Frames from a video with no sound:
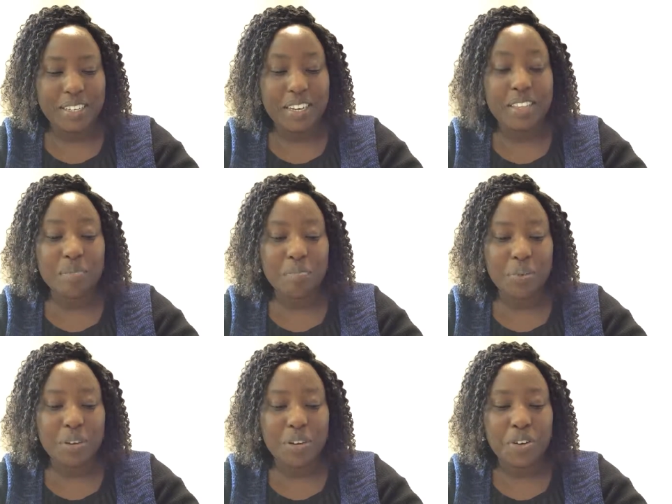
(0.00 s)
Another
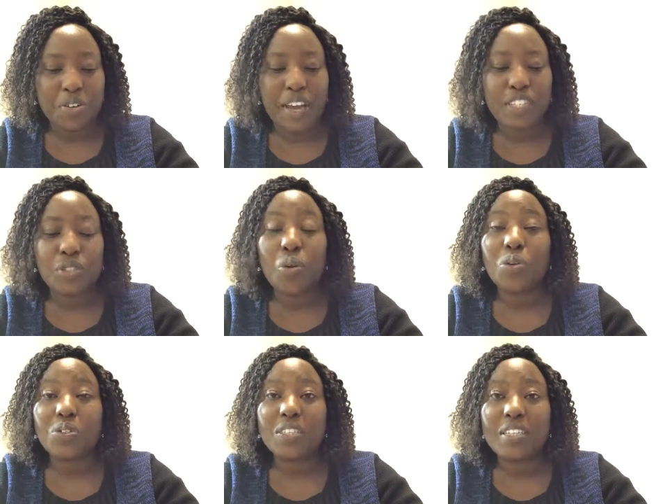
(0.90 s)
book, Create Your
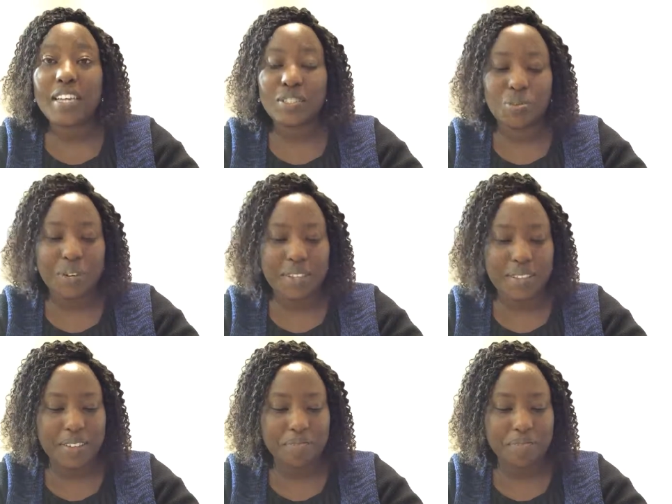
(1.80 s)
Own Net Worth.